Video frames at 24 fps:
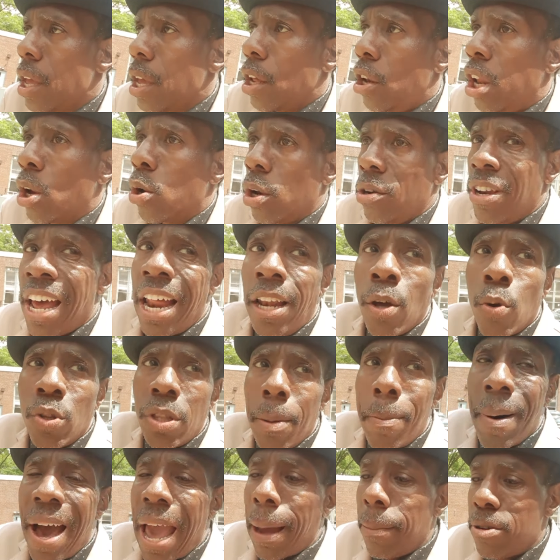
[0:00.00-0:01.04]
Look now look what
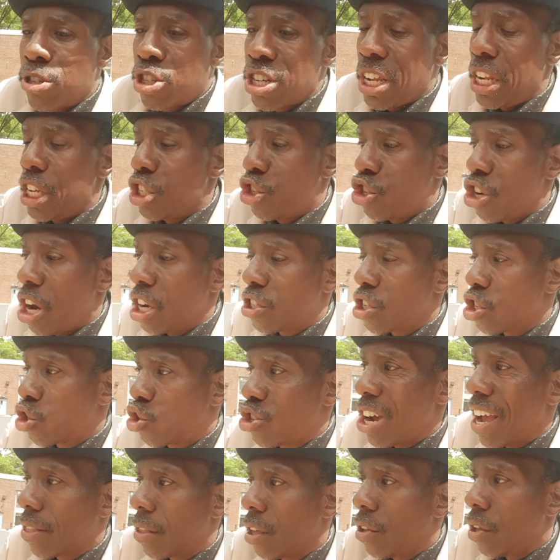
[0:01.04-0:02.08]
the Bible said in Judges
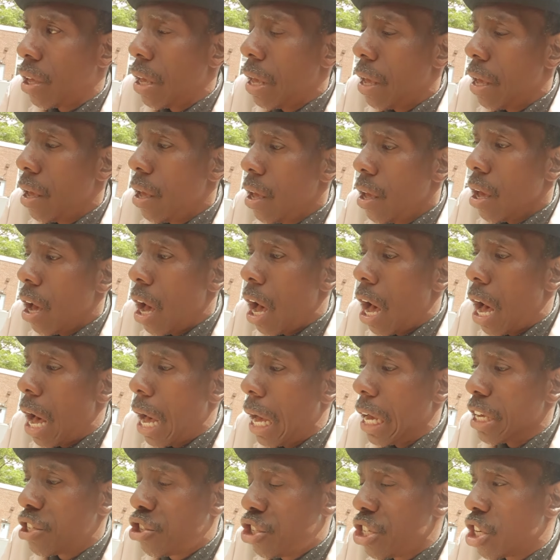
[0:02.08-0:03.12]
chapter
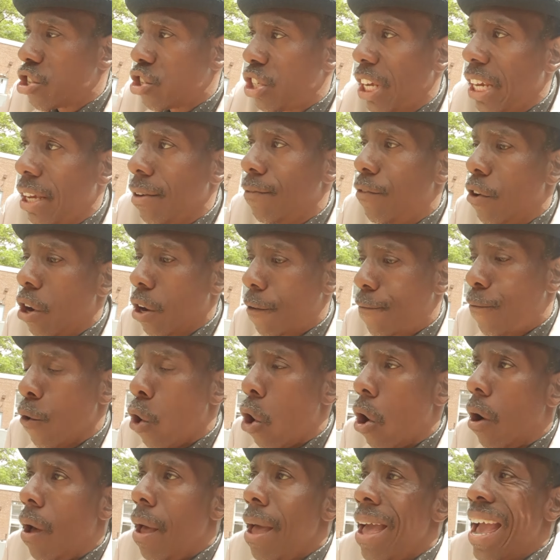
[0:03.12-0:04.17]
uh, 16, verse
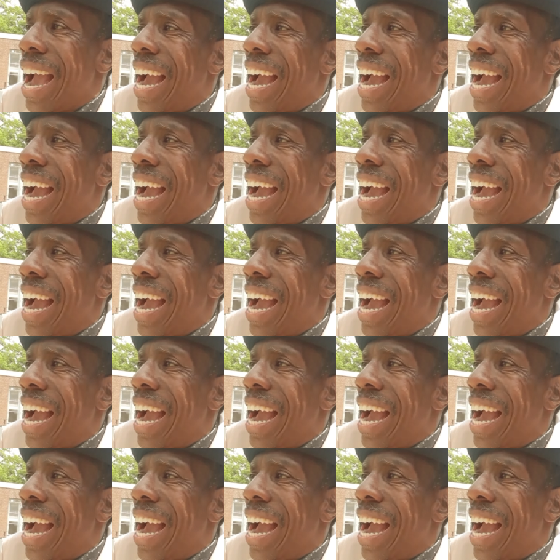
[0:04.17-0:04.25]
4.